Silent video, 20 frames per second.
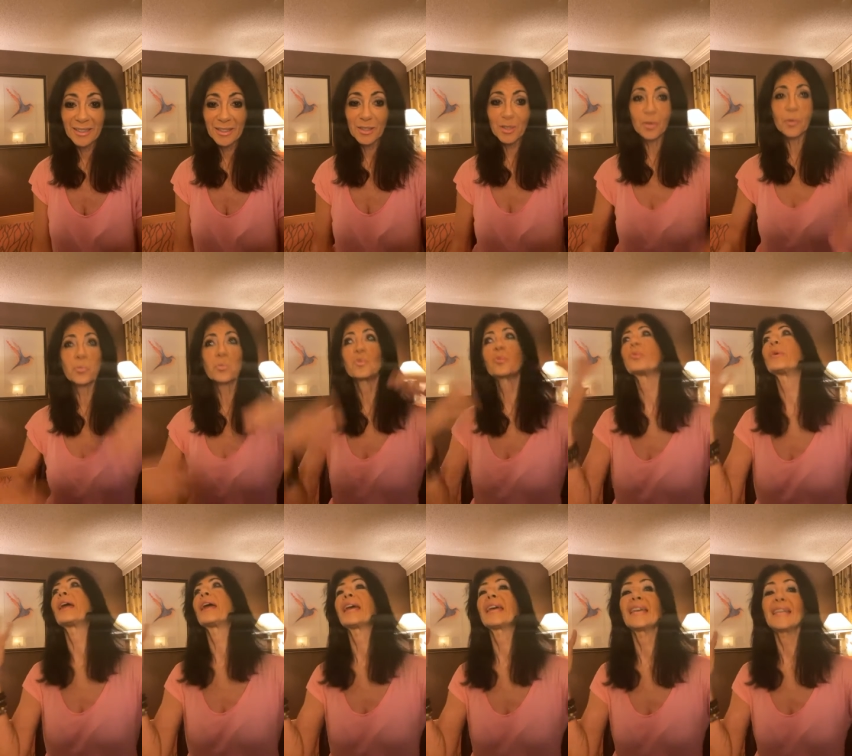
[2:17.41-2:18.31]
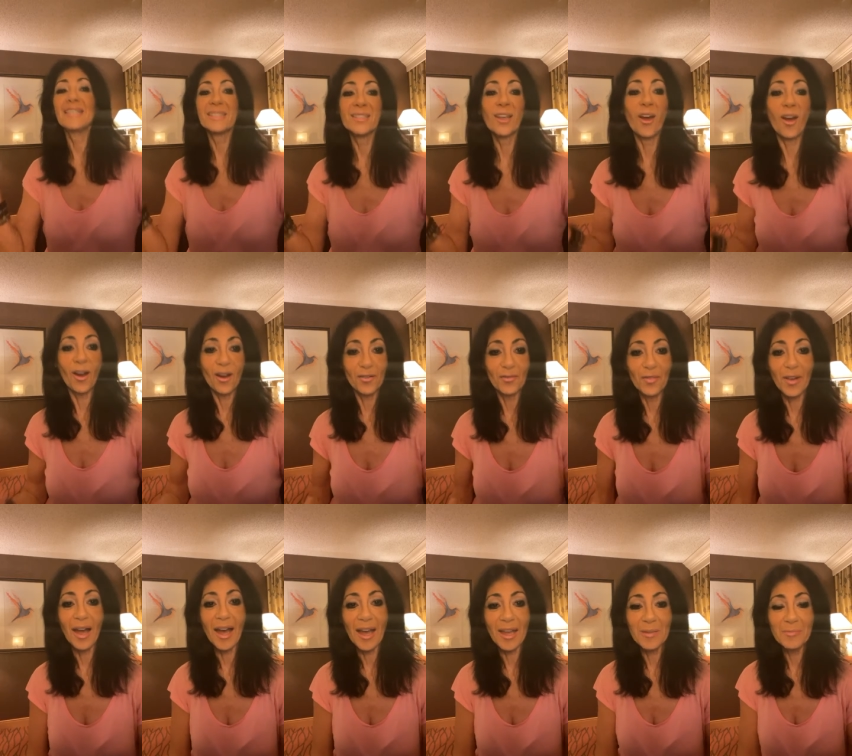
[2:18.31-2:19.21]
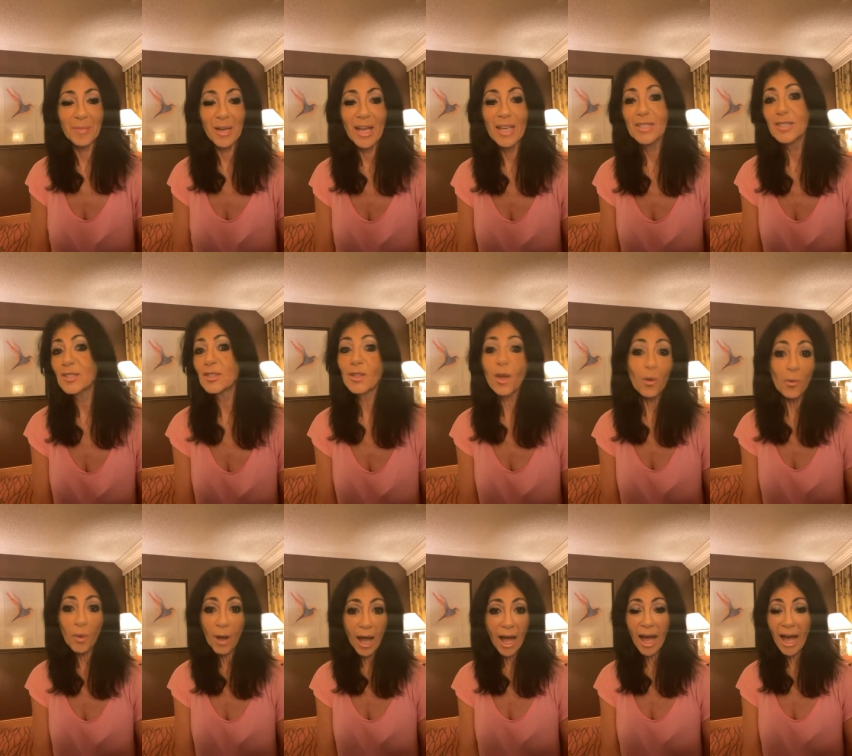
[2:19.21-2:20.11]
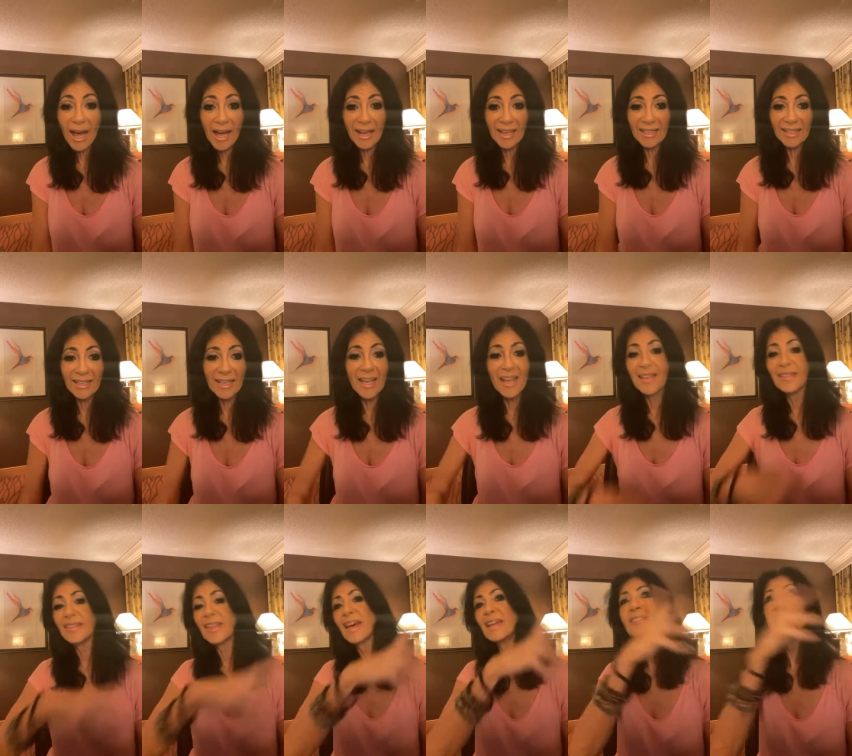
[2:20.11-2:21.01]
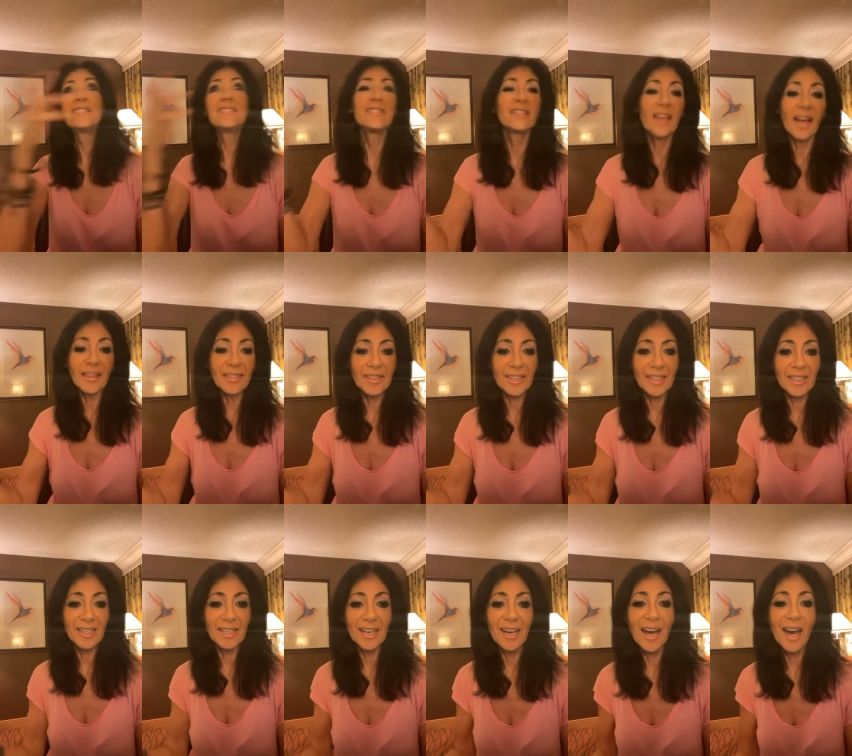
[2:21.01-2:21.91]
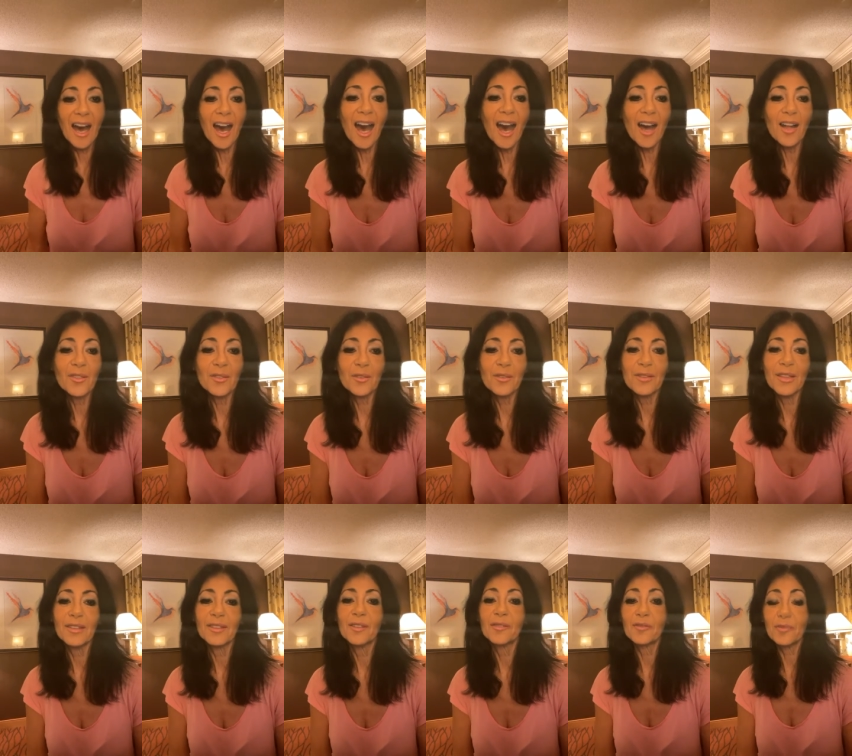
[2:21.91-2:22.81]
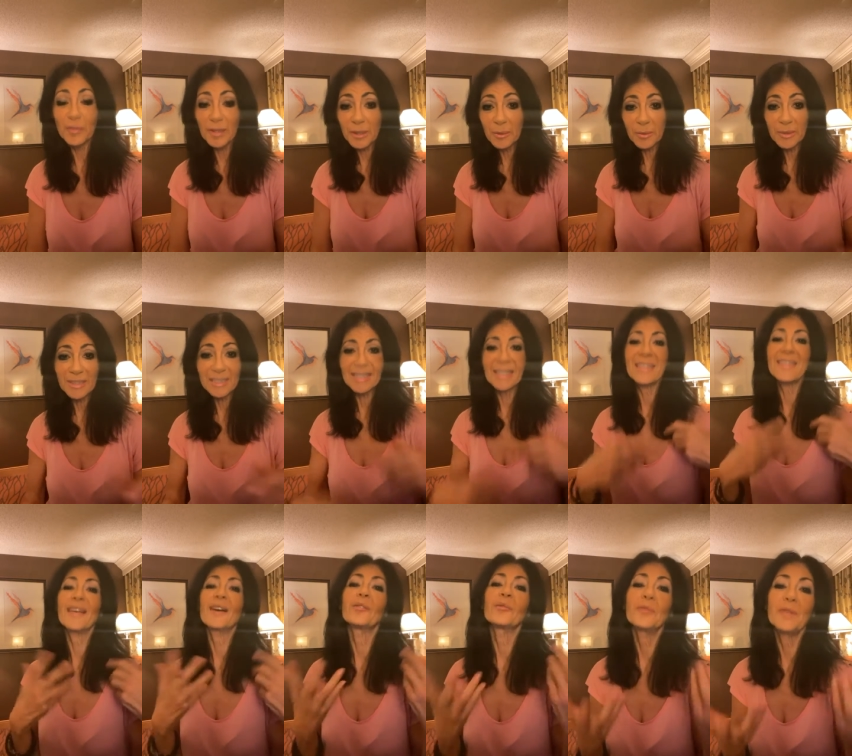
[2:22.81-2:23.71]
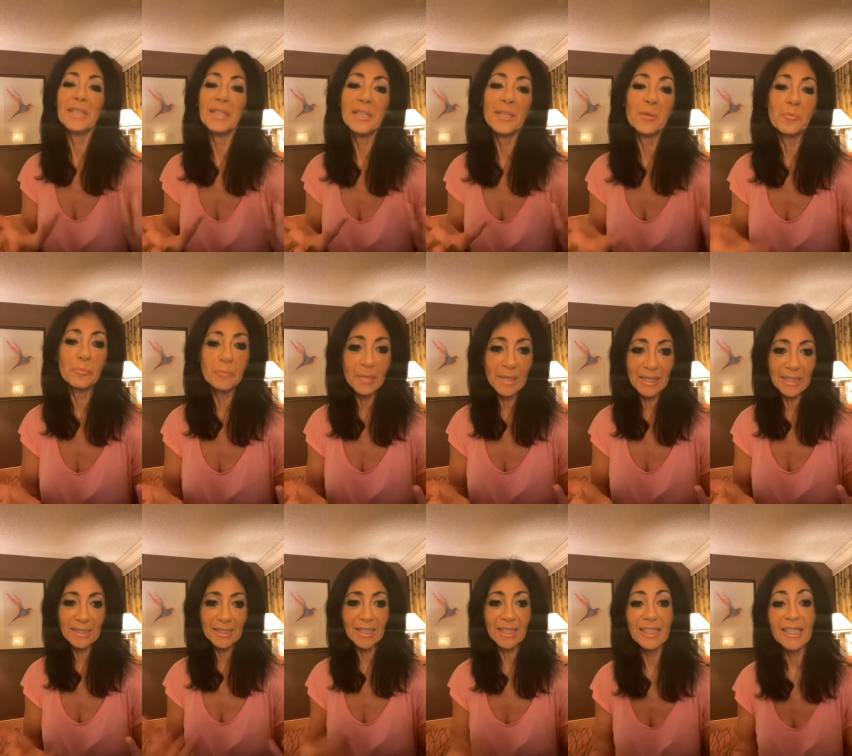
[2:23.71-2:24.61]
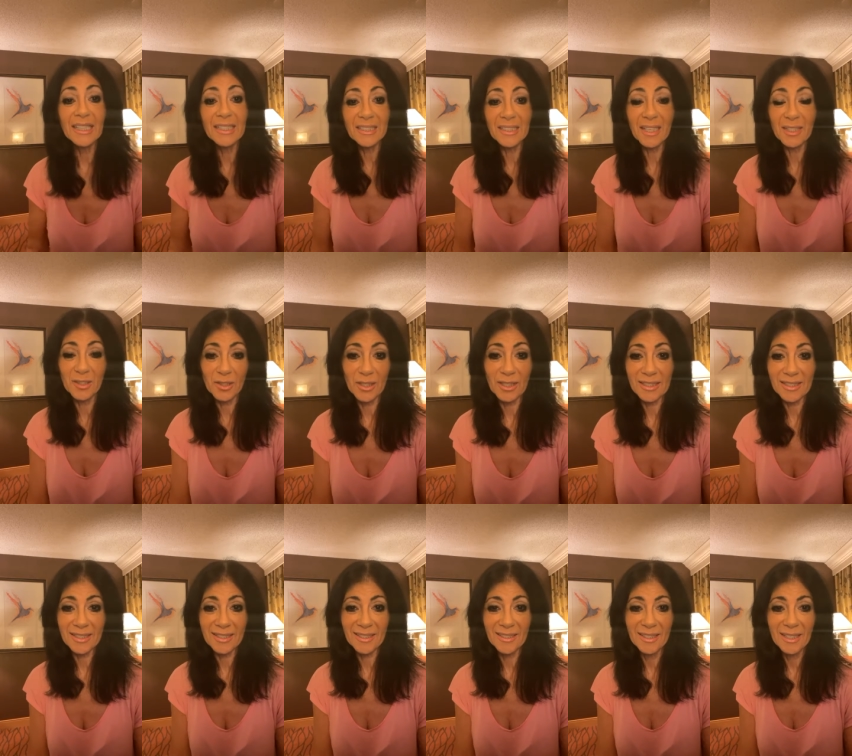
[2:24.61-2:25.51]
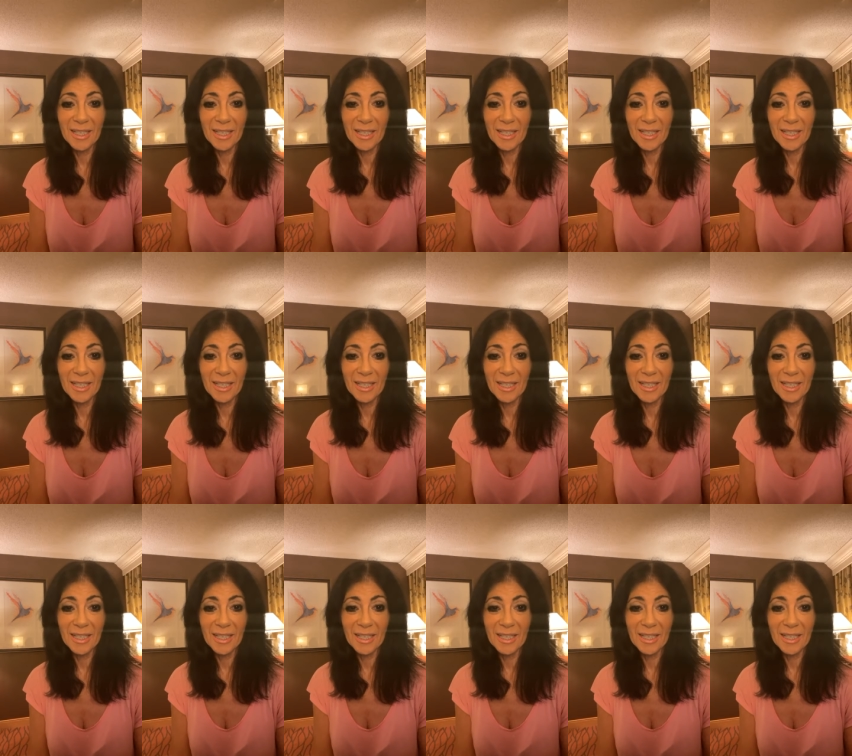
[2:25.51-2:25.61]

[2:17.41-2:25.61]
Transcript: to raise our vibe so high that nothing other than the frequency that we emit can touch us.